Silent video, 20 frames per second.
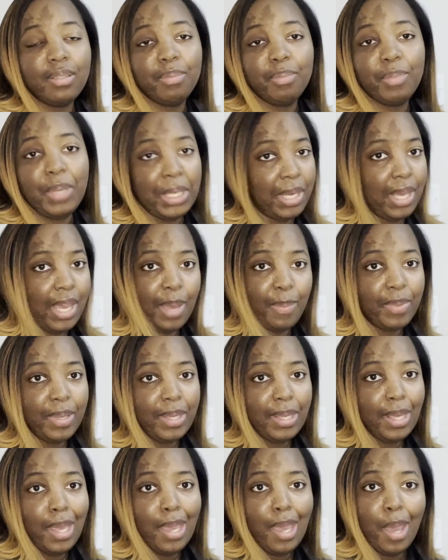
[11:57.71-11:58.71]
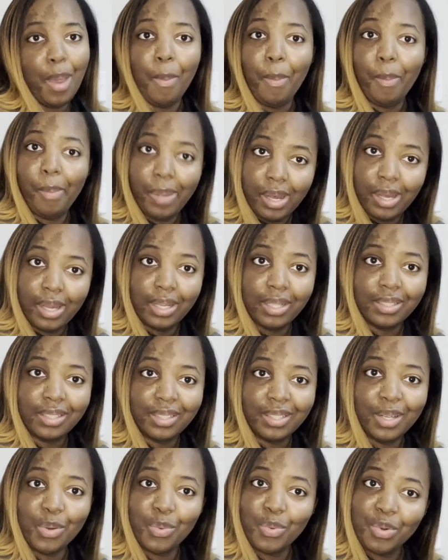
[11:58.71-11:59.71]
make it happen, but
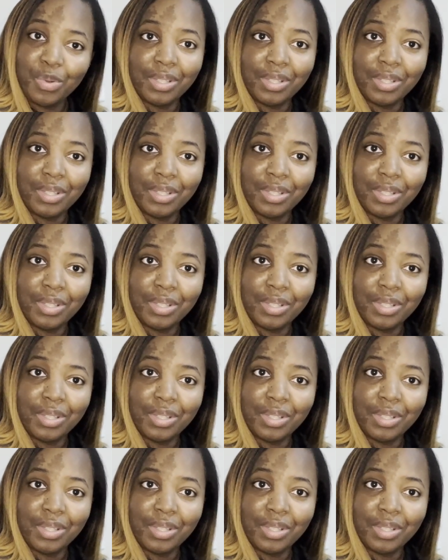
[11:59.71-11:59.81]
we'll